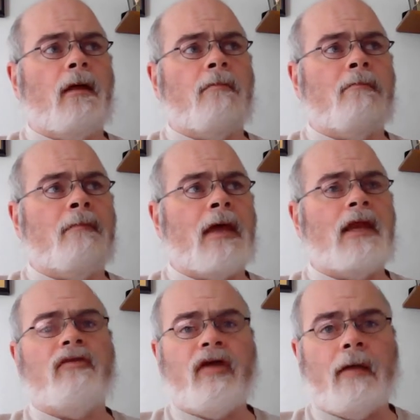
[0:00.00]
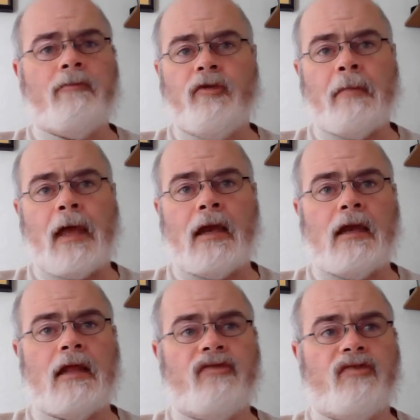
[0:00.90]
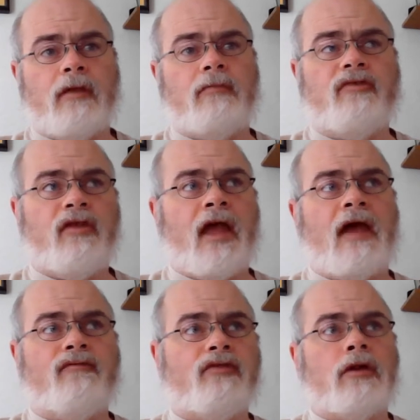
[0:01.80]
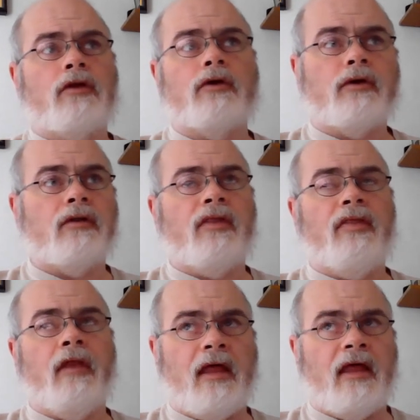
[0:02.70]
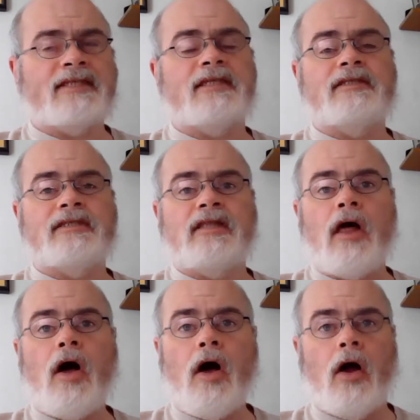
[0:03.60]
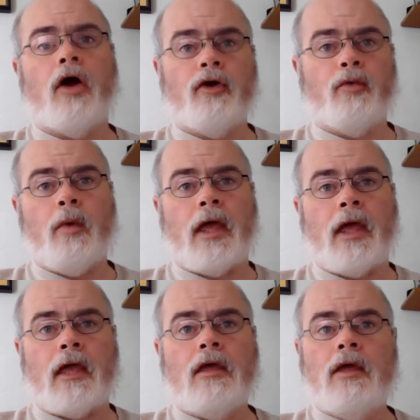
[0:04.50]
many times humanity seems to have to learn lessons the hard way